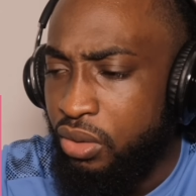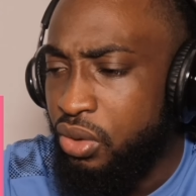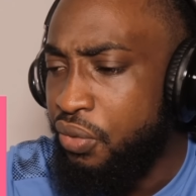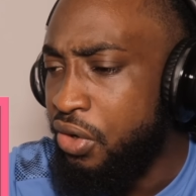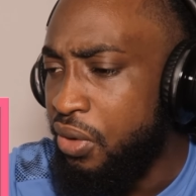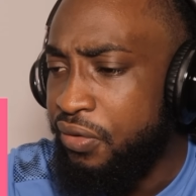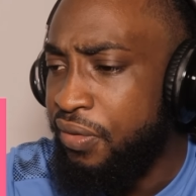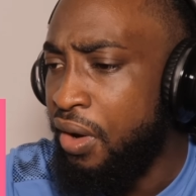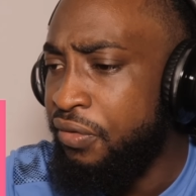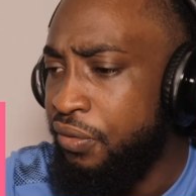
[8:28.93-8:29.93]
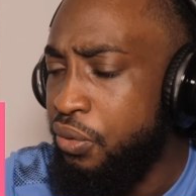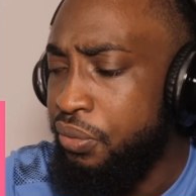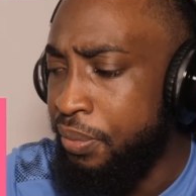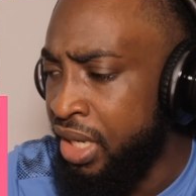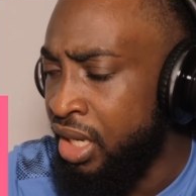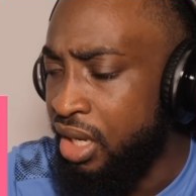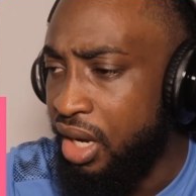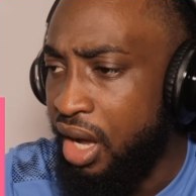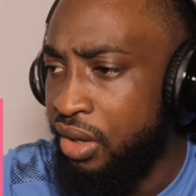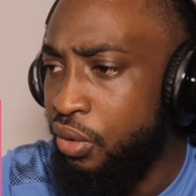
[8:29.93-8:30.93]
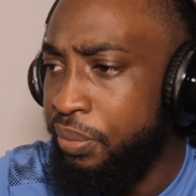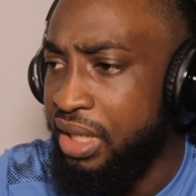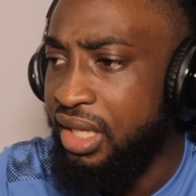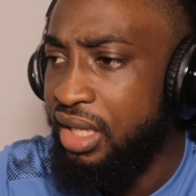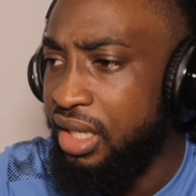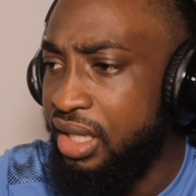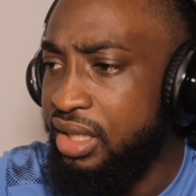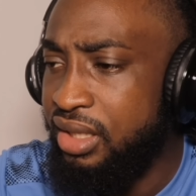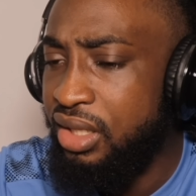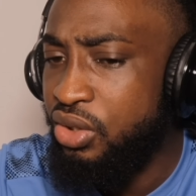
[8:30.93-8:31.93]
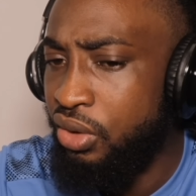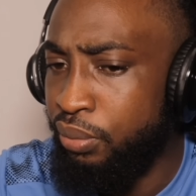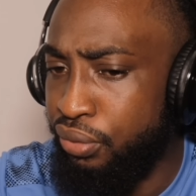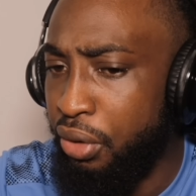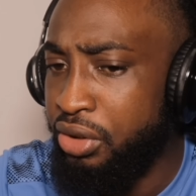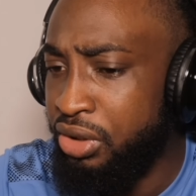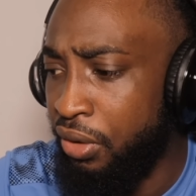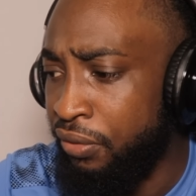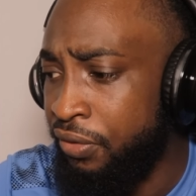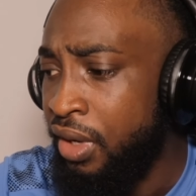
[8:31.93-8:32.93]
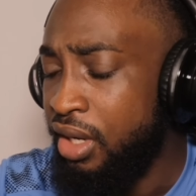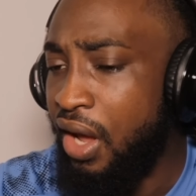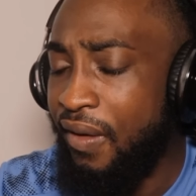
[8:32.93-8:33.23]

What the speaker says: Although Recross fan fooled me, I no be easy to brush off.